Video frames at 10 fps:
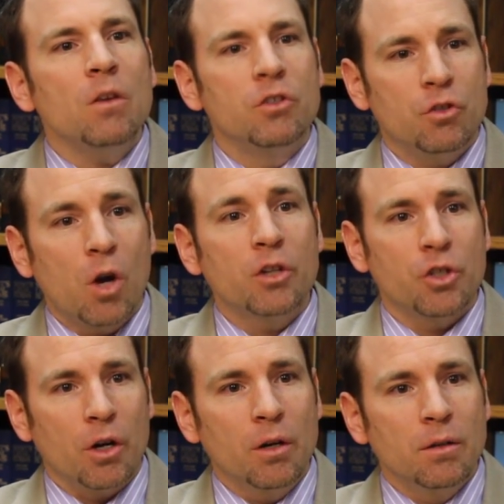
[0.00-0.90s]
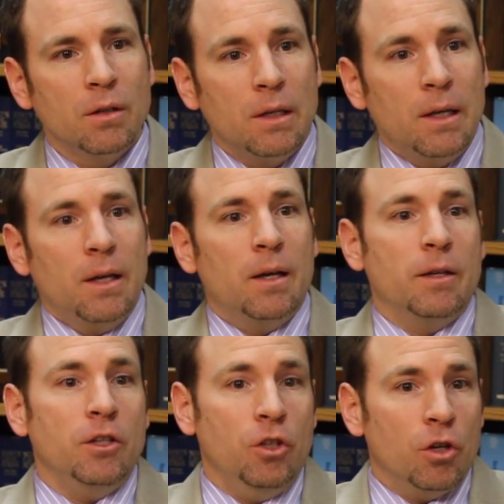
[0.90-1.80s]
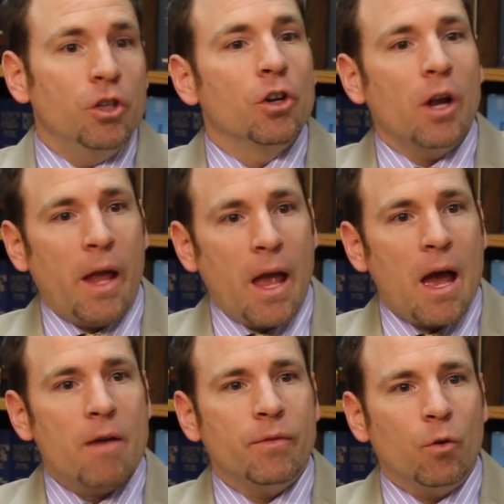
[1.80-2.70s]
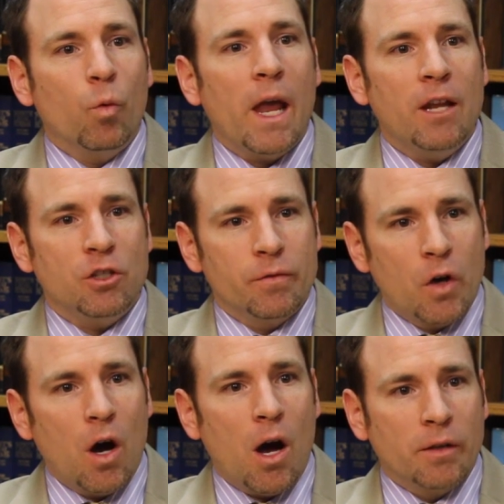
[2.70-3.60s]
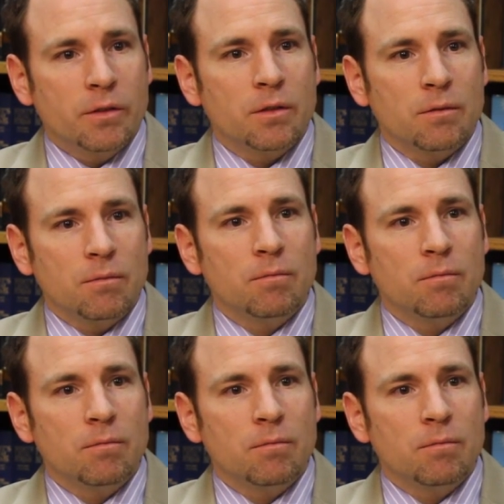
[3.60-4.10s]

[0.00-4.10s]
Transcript: structure, you're, you're going to have a range of costs.